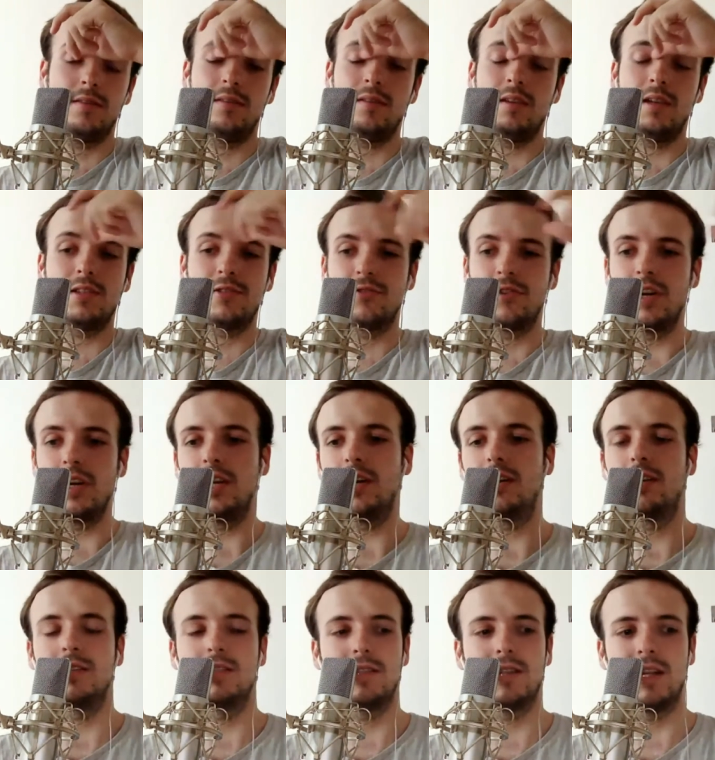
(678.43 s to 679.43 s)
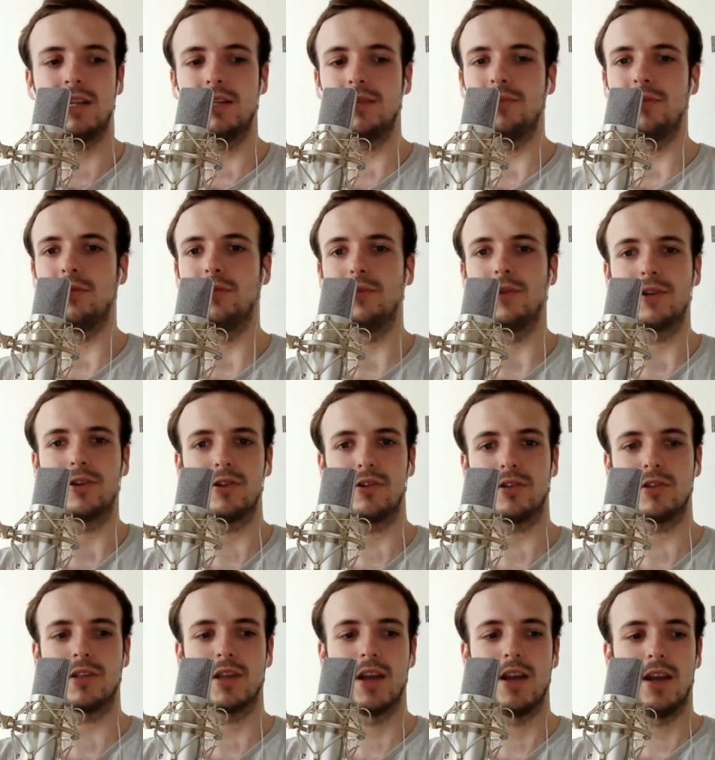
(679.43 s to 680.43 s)
It's really understandable,
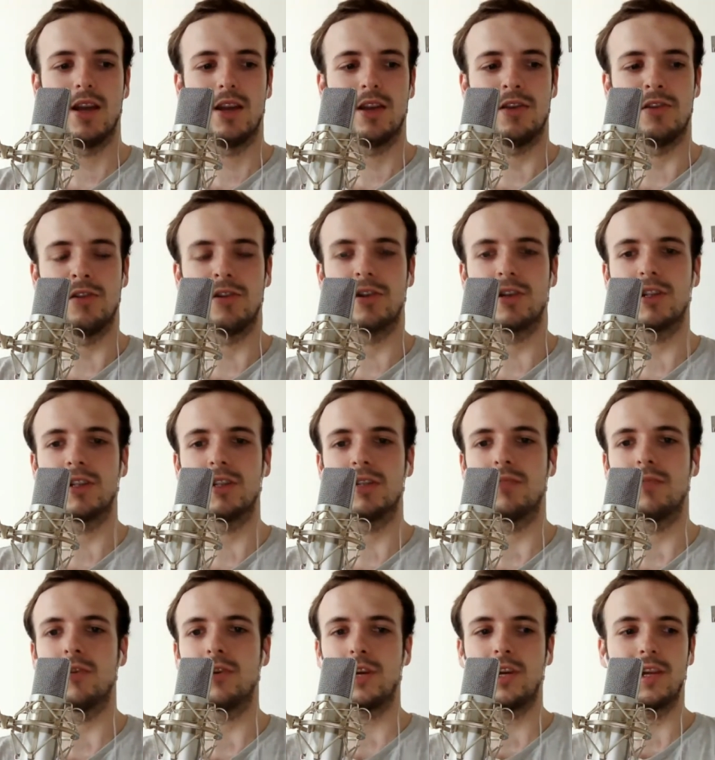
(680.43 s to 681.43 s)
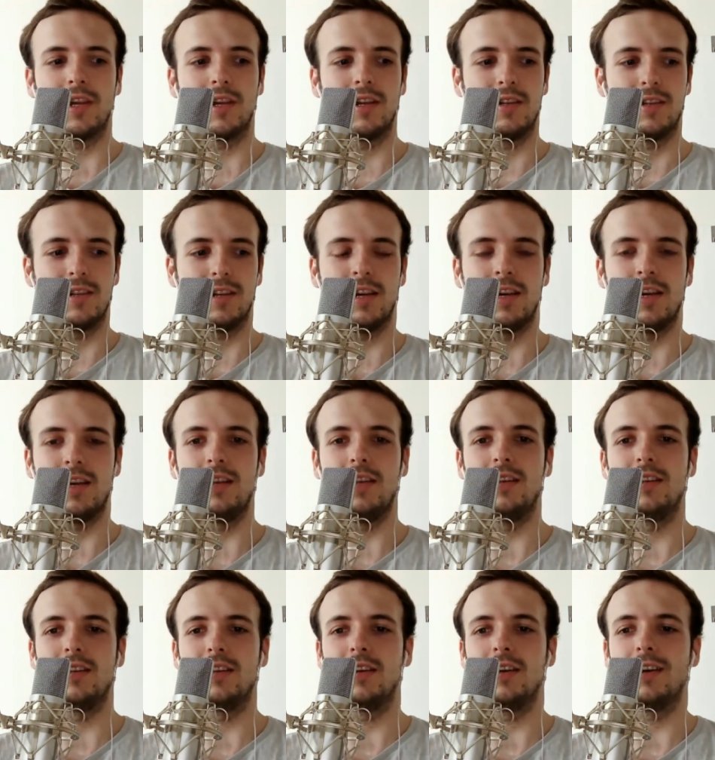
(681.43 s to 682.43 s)
because you look at the market
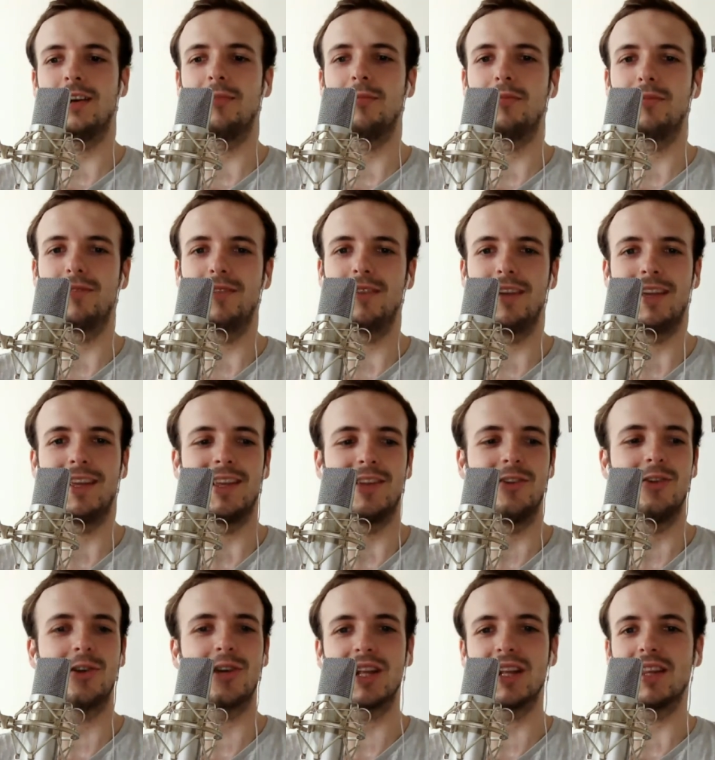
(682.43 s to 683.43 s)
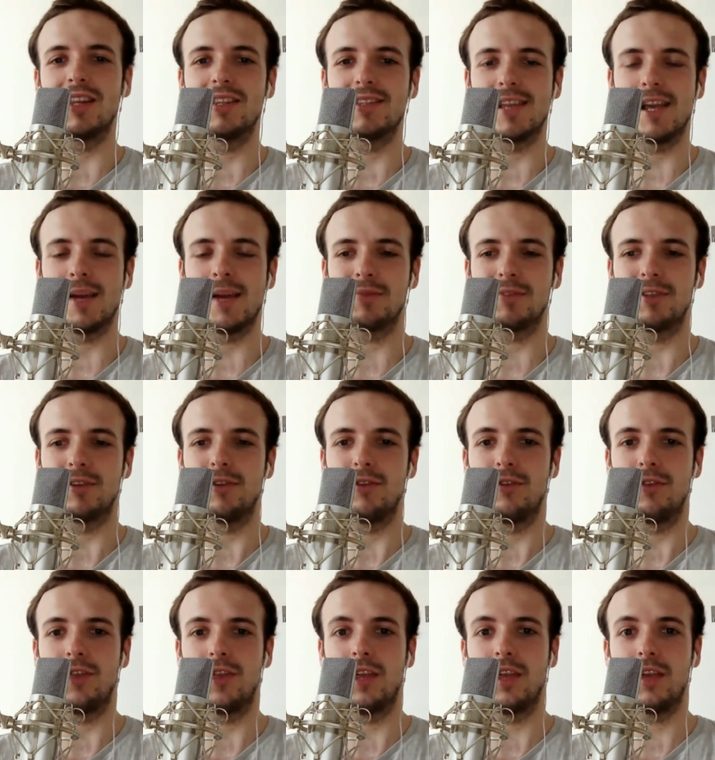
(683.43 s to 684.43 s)
and you look at these apps and you
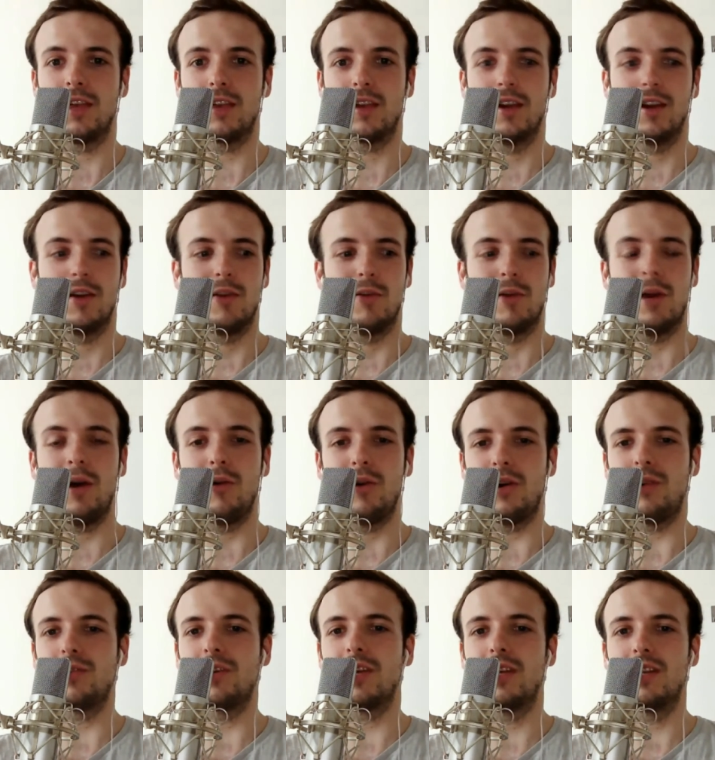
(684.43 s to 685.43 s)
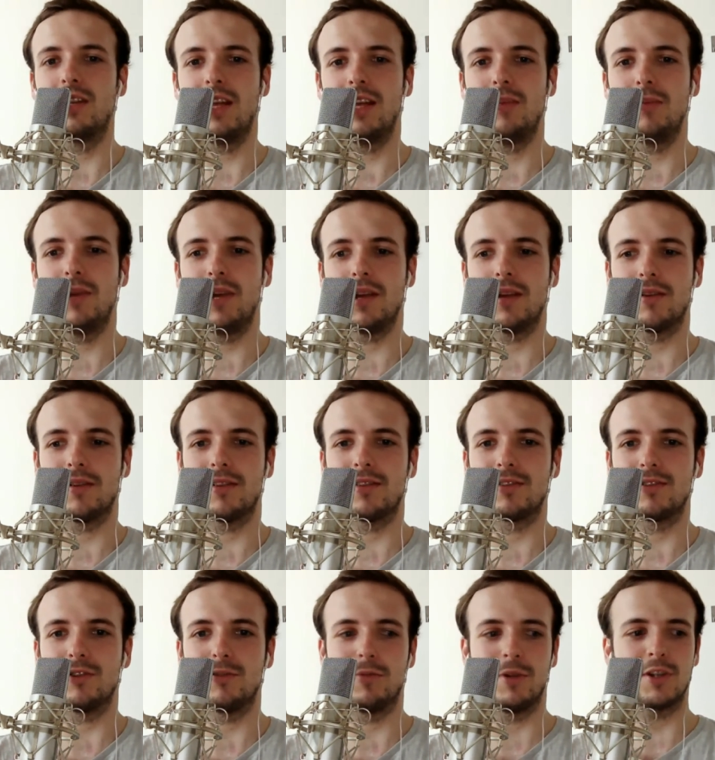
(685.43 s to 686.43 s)
think, wow, how can they make
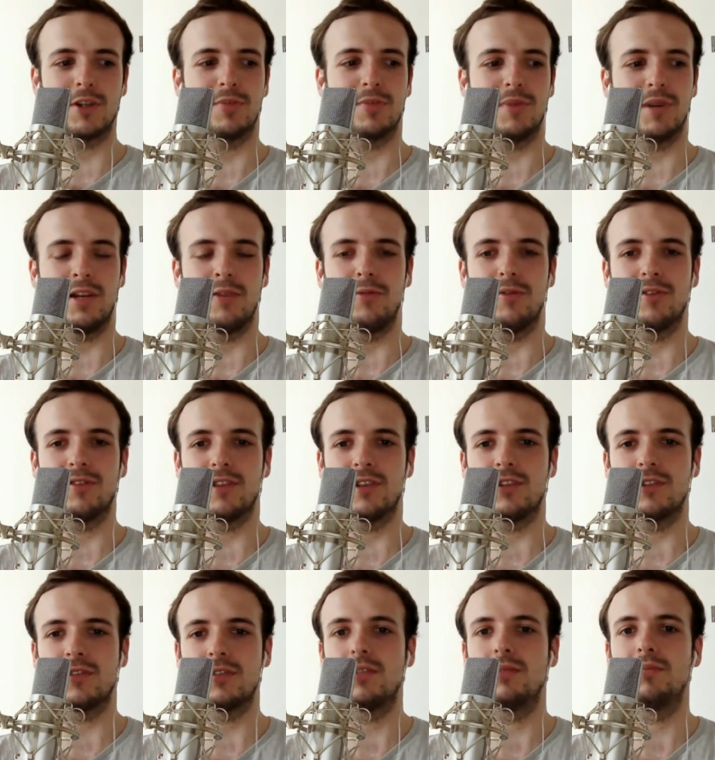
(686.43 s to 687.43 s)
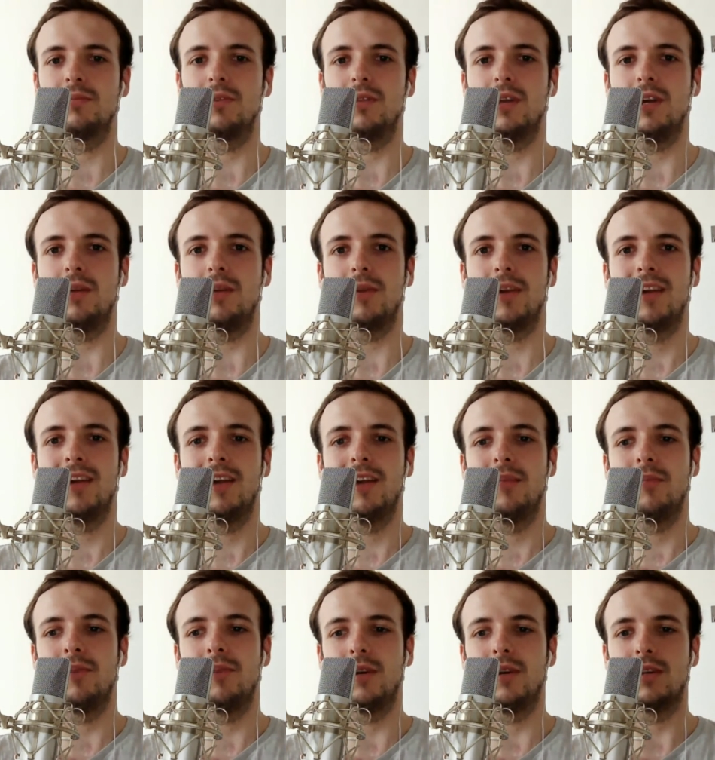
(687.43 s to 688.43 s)
so much money with such a simple app?
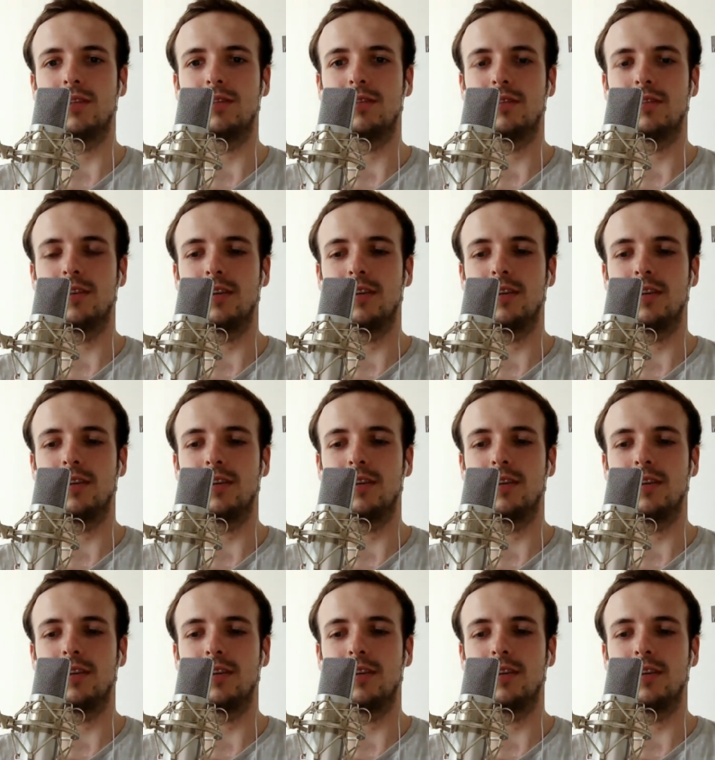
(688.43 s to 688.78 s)
But